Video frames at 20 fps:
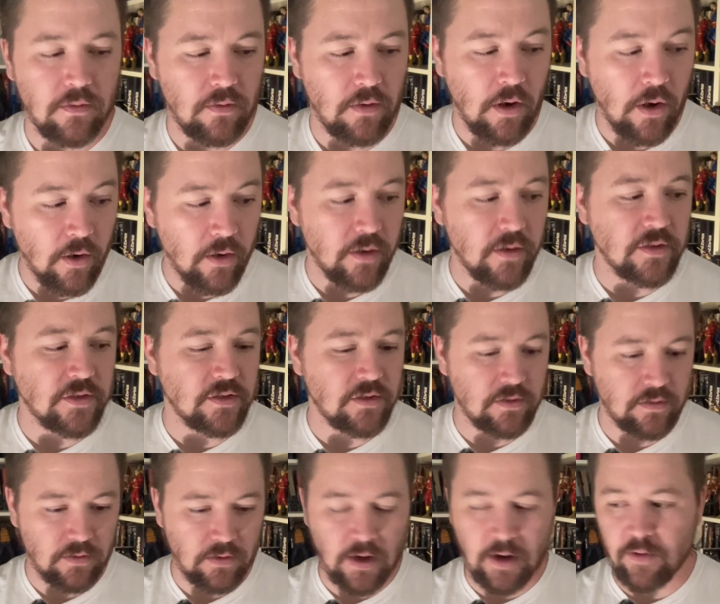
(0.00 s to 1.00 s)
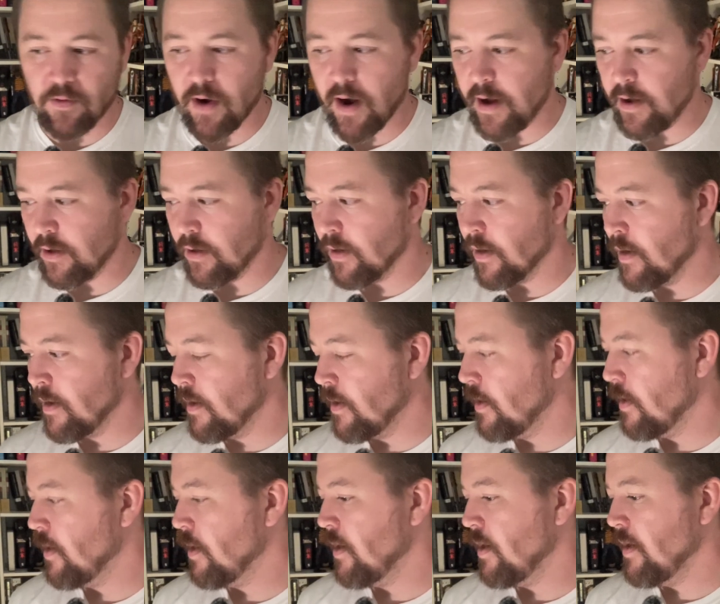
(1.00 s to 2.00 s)
artist and writer,
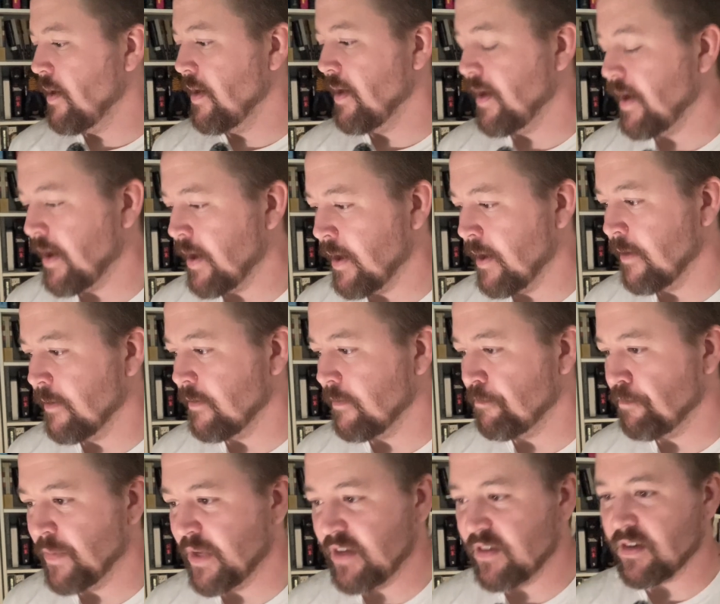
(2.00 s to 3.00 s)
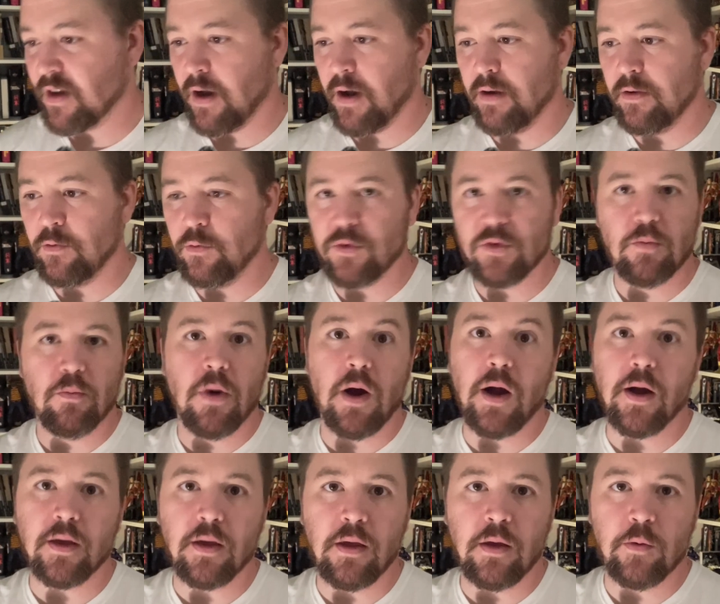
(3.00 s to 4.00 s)
and he's got
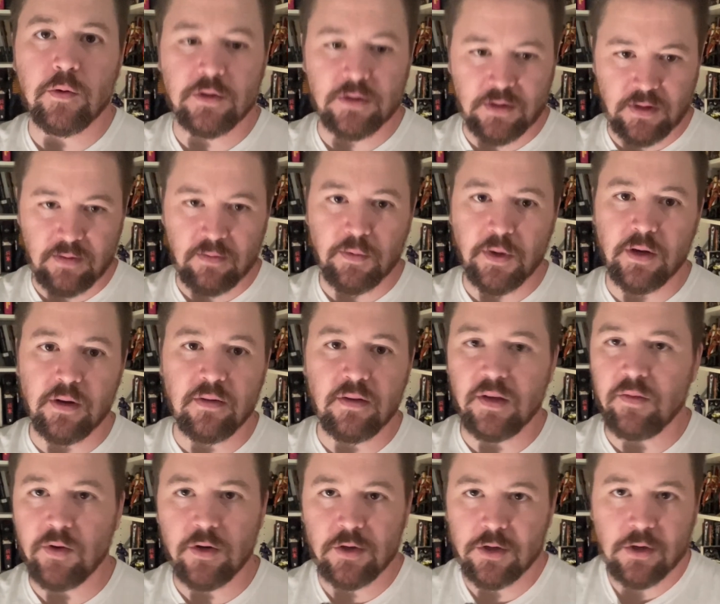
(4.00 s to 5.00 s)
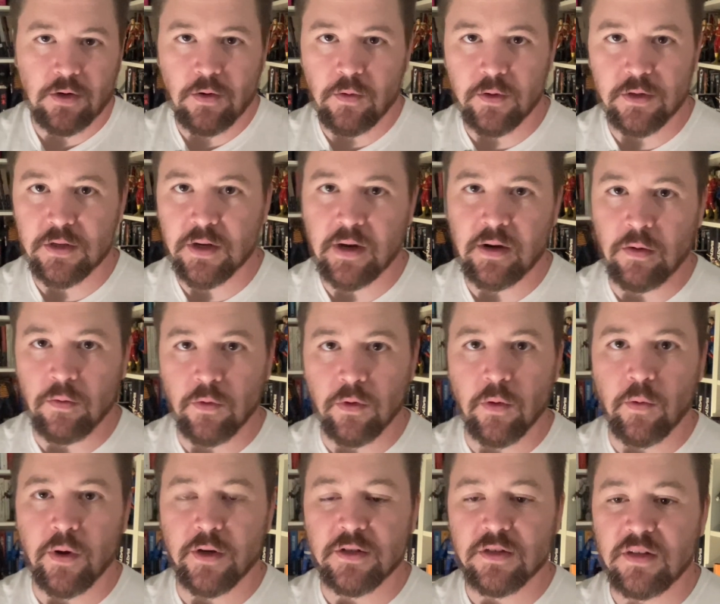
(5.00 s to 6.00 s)
Uzumaki, which they've made a TV show, which I don't really
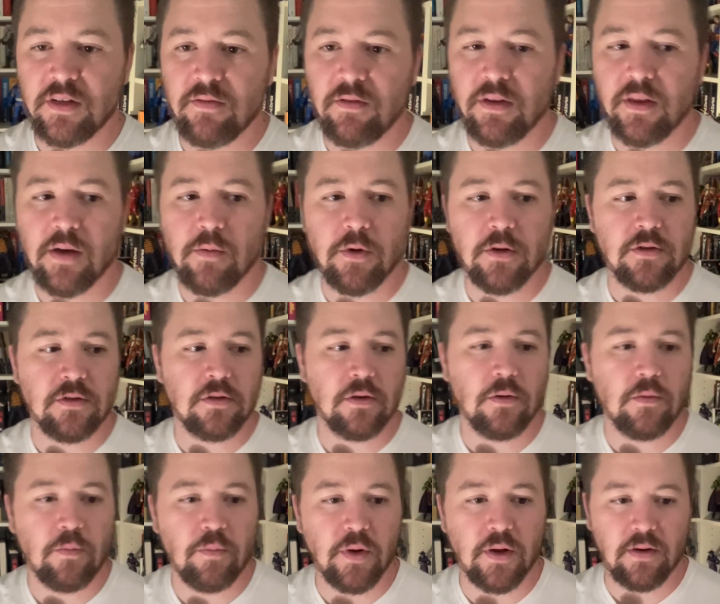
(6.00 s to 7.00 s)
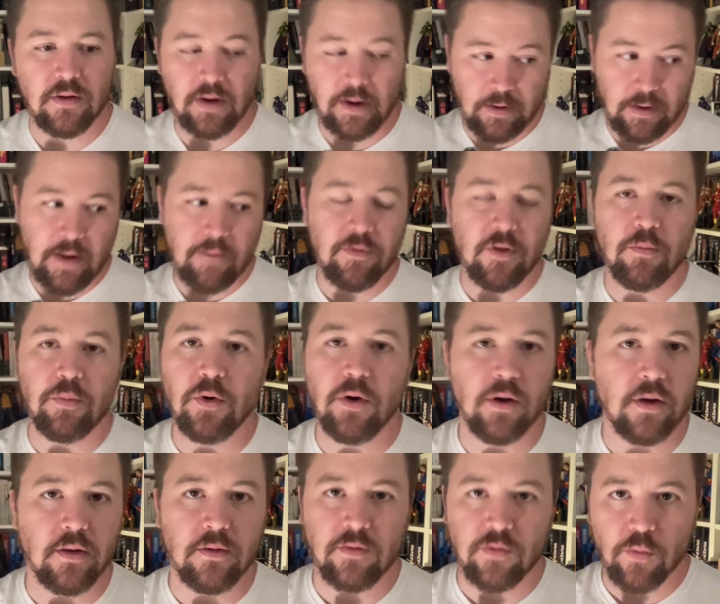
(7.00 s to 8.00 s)
watch TV that much, so but I have the
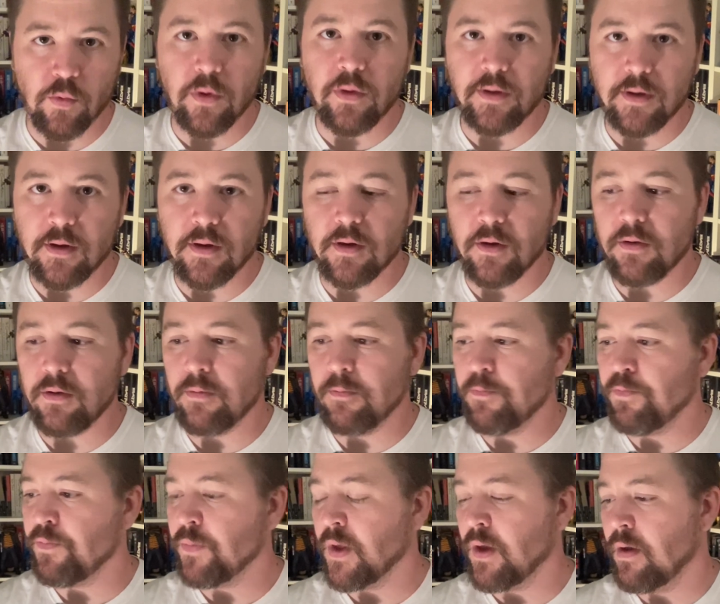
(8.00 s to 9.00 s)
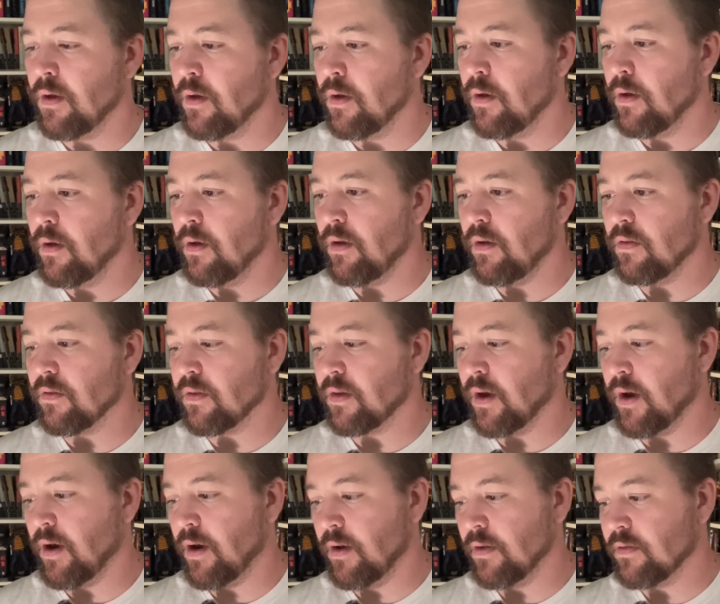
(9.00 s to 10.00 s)
book. It's really good. He's
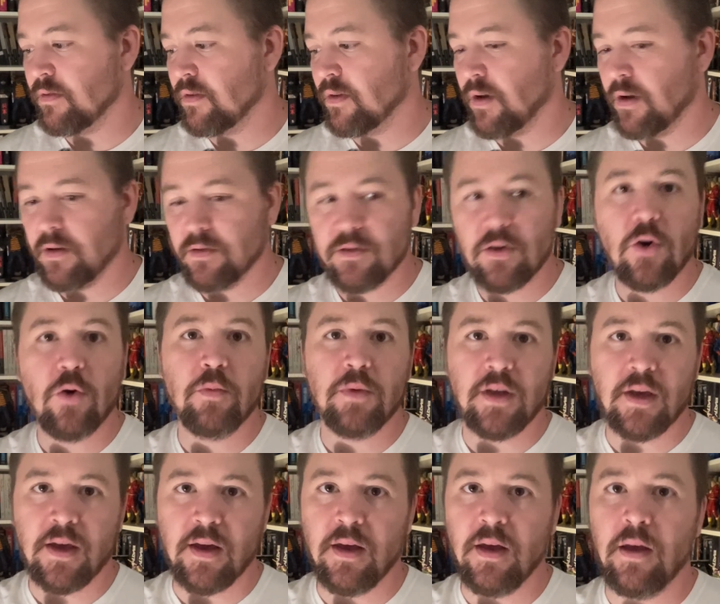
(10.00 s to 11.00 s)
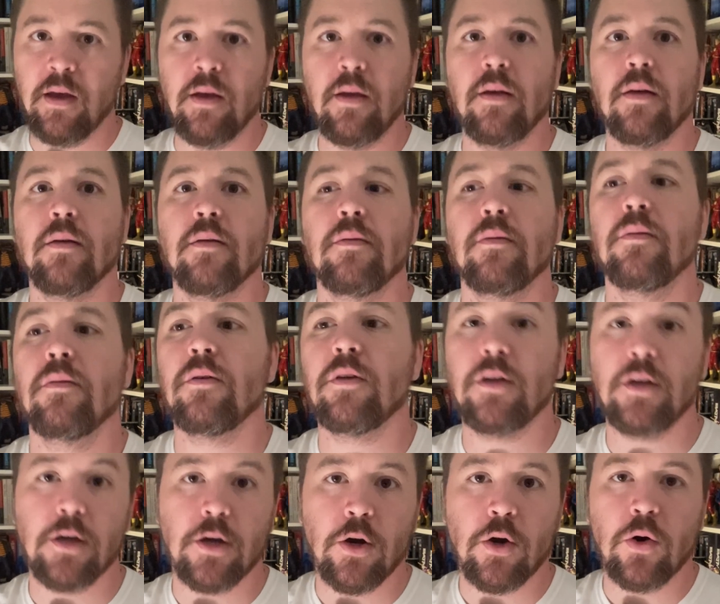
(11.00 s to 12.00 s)
got Tomie,
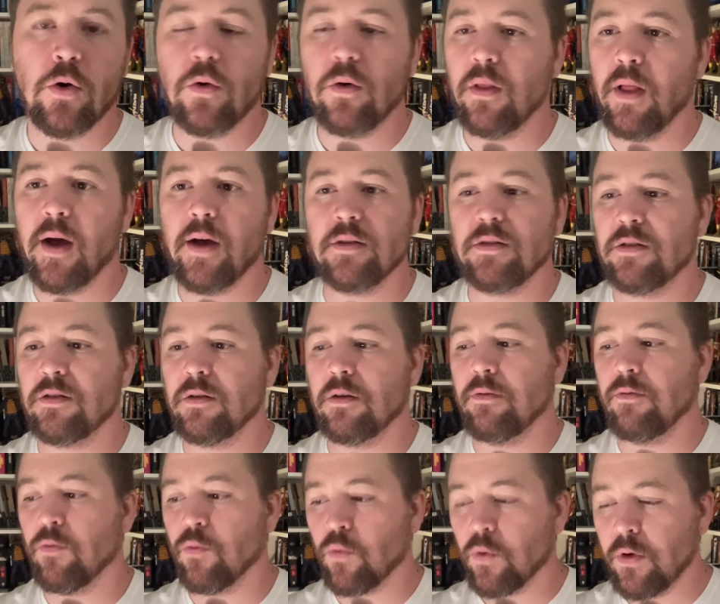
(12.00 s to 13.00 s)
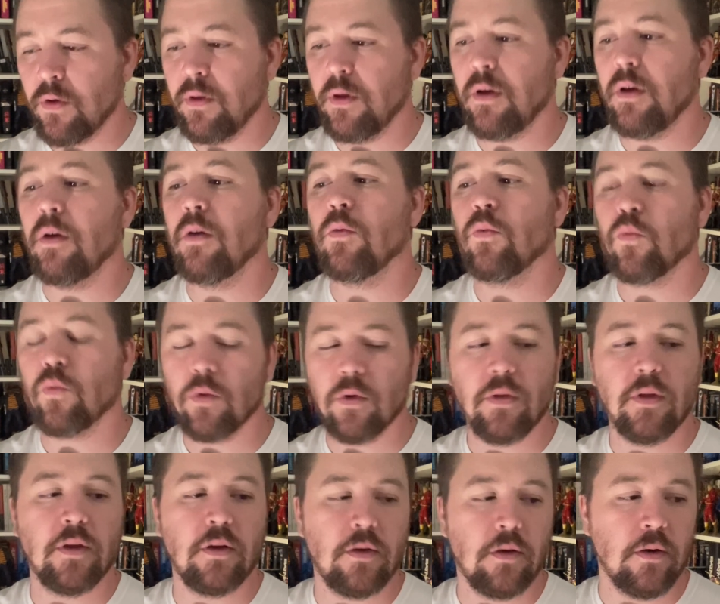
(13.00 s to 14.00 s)
Gyo, lots of really,
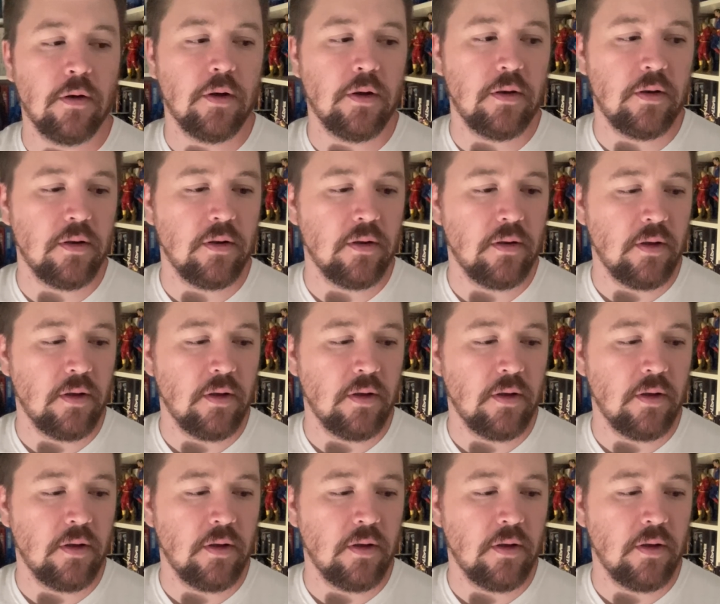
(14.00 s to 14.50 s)
really good.